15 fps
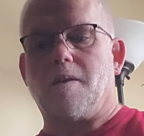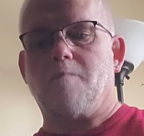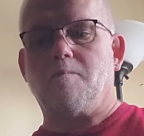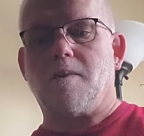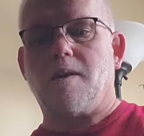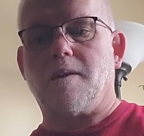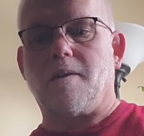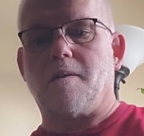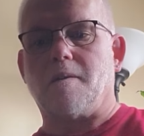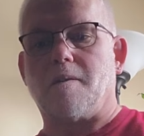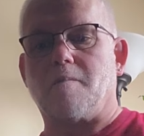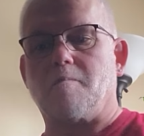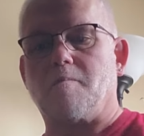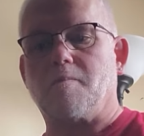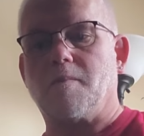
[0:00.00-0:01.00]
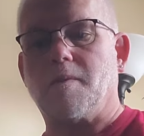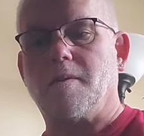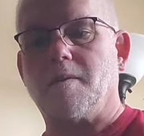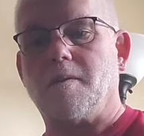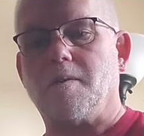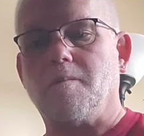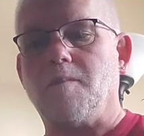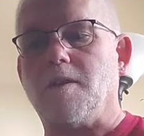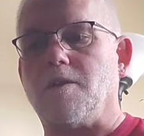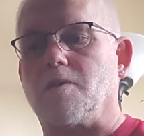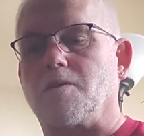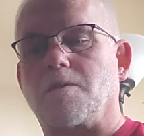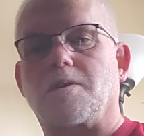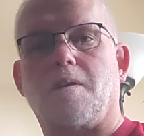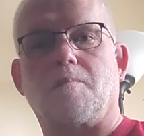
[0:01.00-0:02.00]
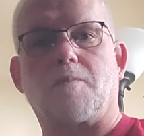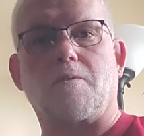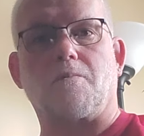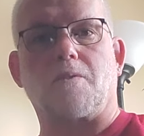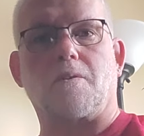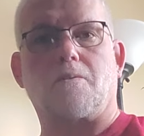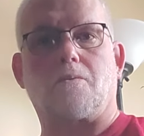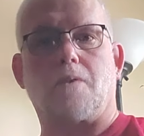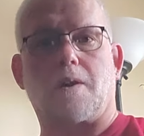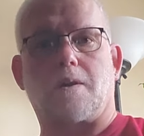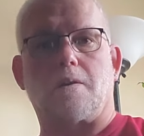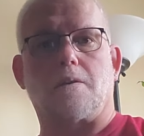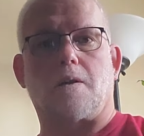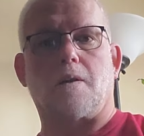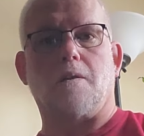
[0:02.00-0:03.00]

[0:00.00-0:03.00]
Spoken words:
me do something real quick because I